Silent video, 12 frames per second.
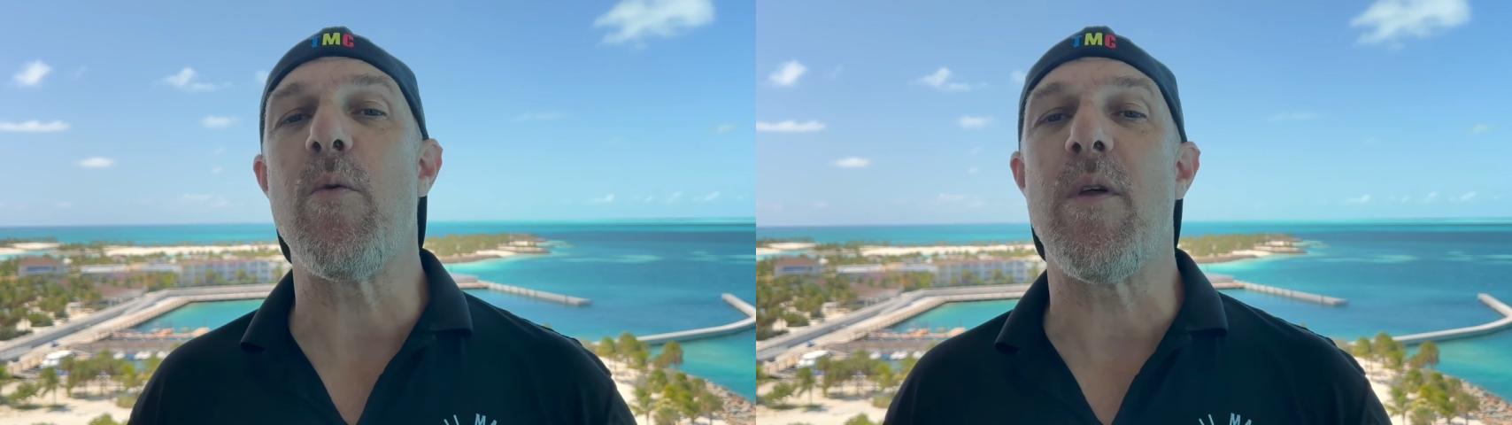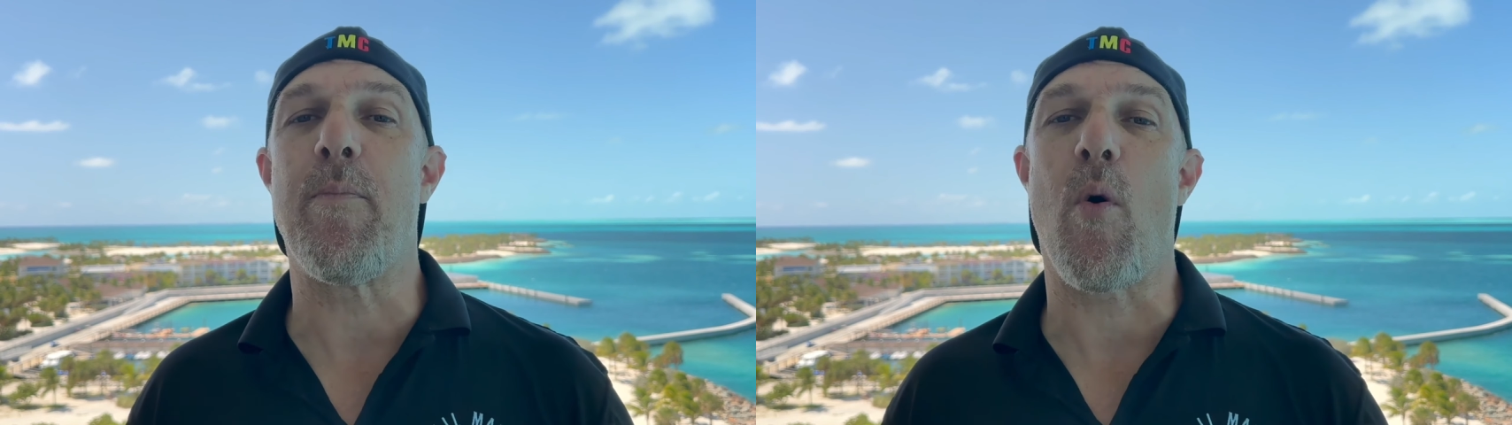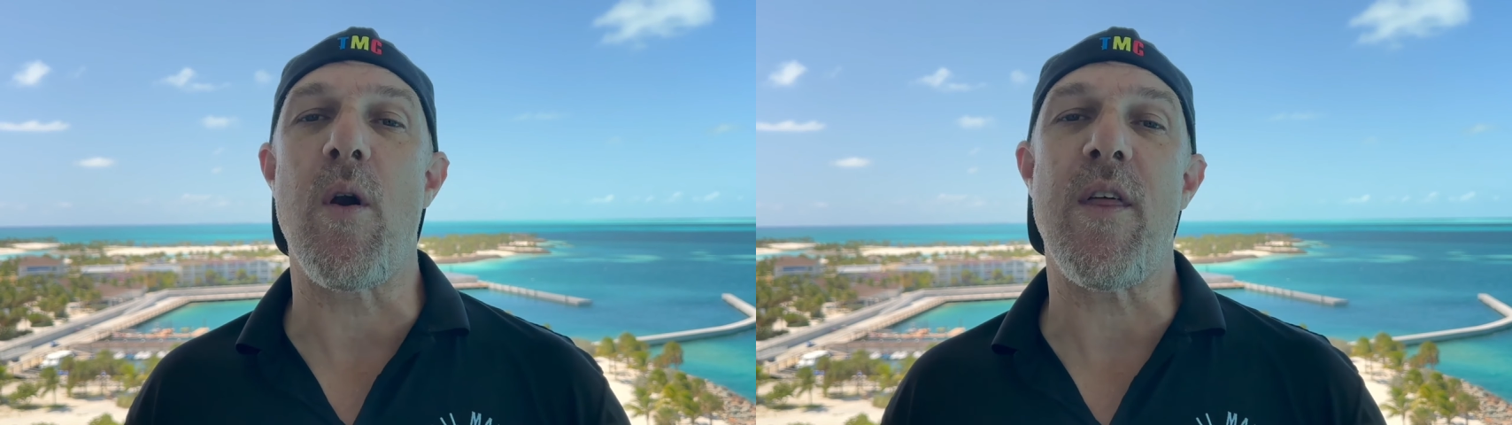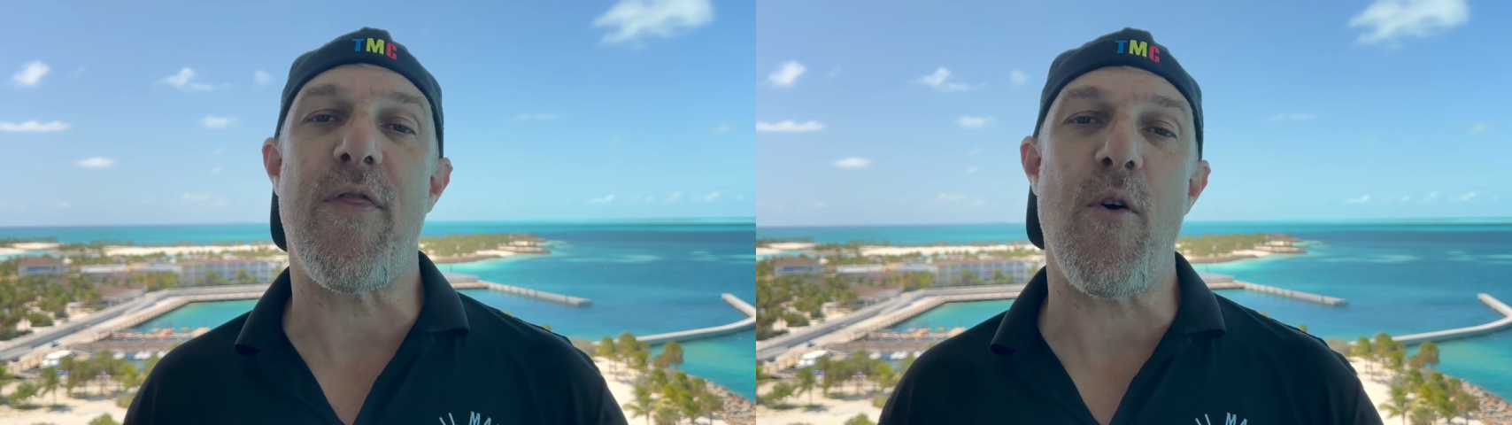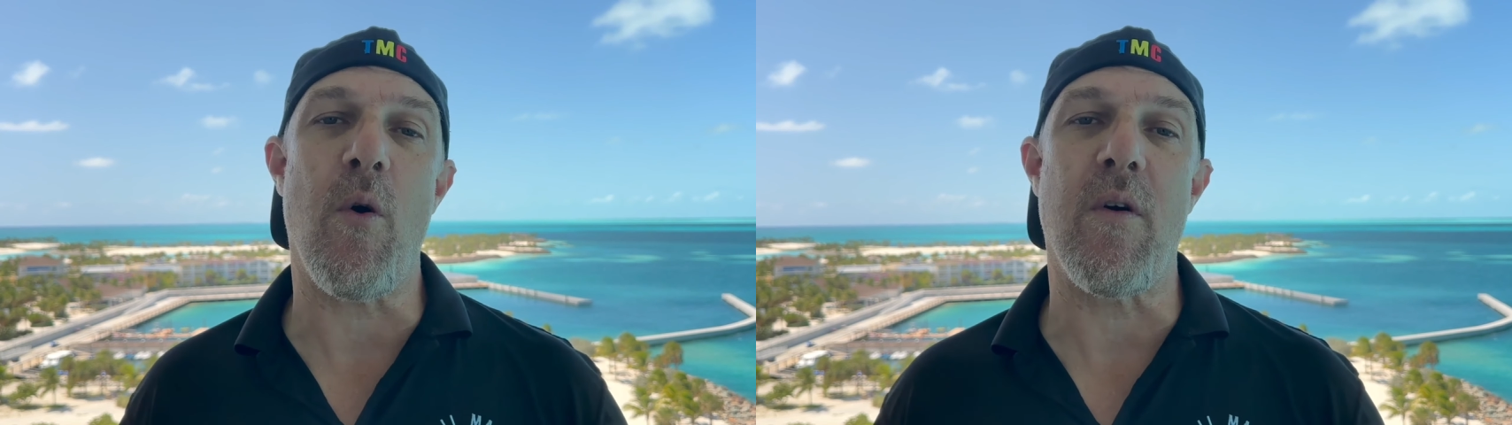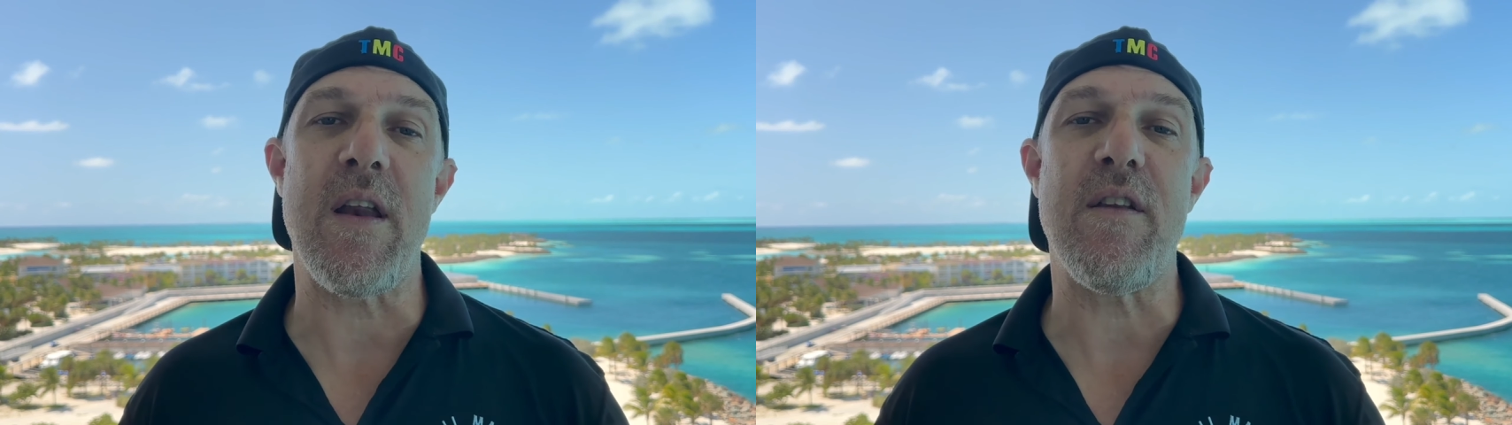with port
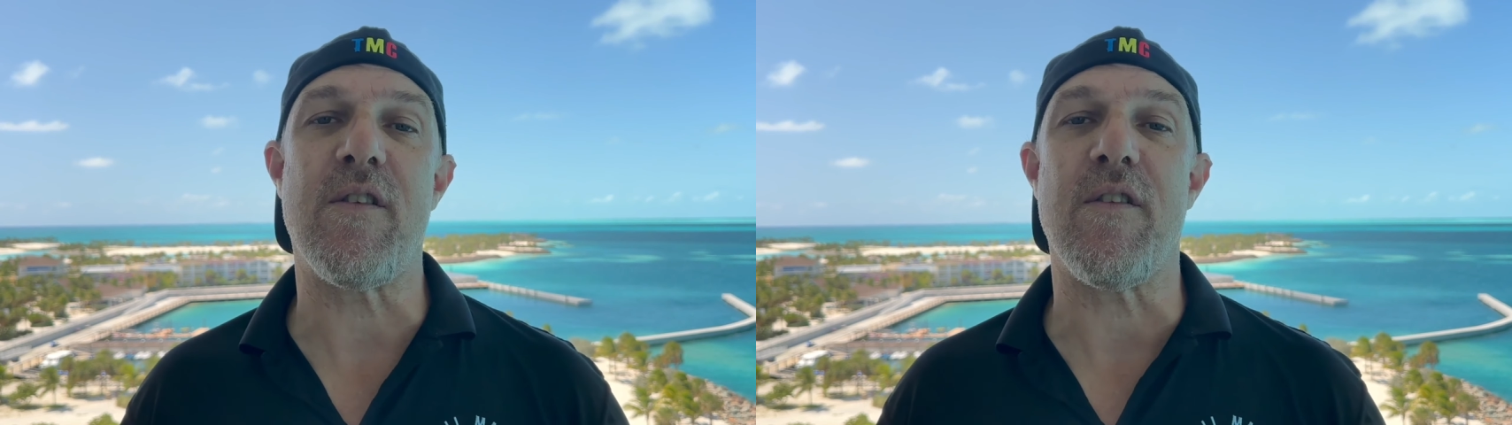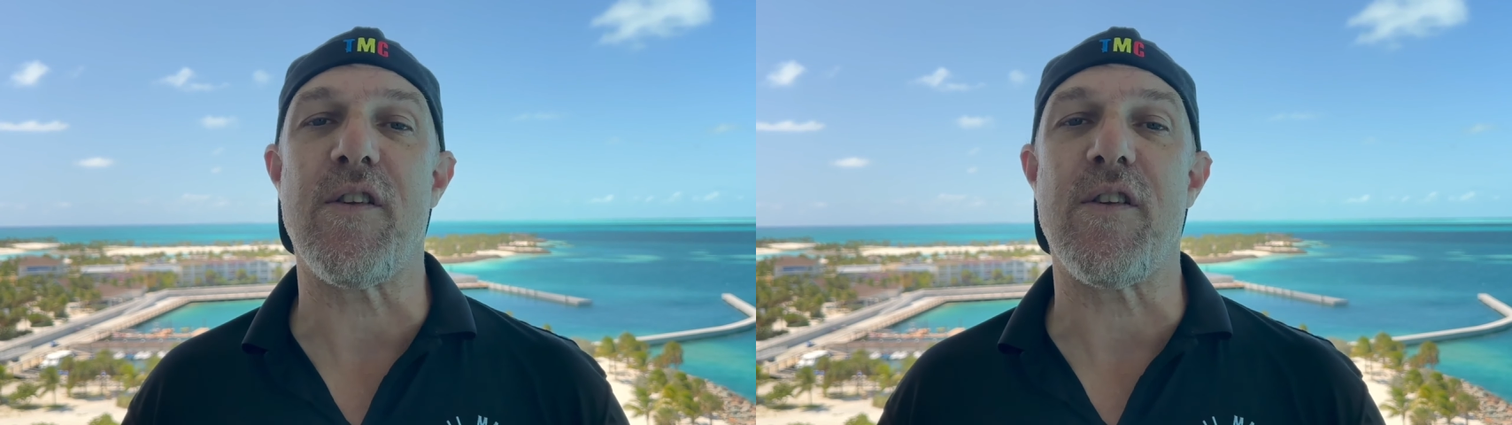authorities to